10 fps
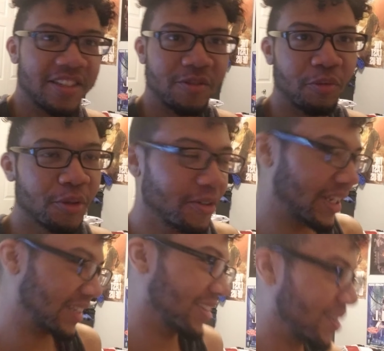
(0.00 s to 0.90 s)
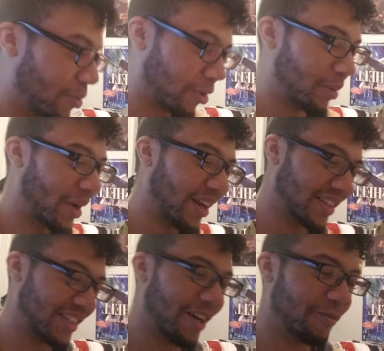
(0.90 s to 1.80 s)
just rude at this point, man.
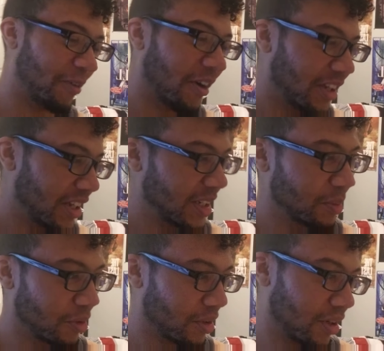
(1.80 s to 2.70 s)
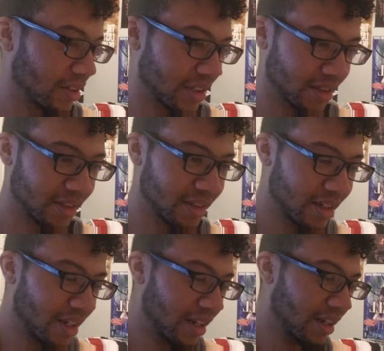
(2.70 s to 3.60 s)
It's not funny anymore, honestly.
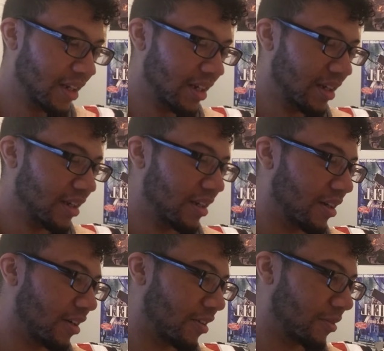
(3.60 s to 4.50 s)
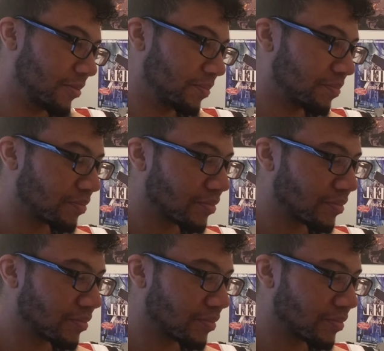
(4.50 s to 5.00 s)
Um